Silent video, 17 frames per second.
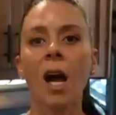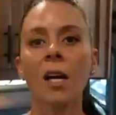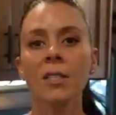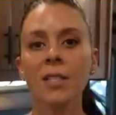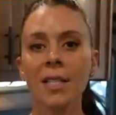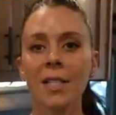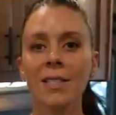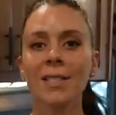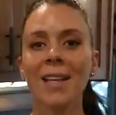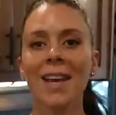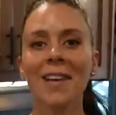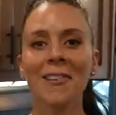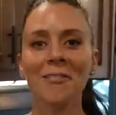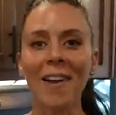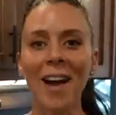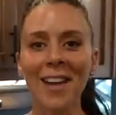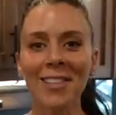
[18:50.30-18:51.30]
Our sixth
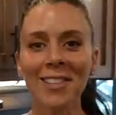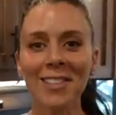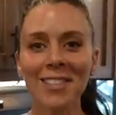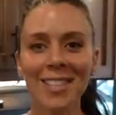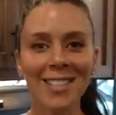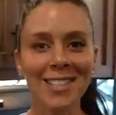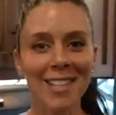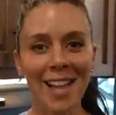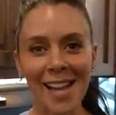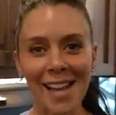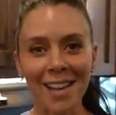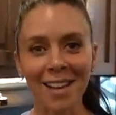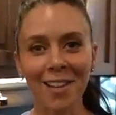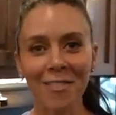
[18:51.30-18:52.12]
and final dislike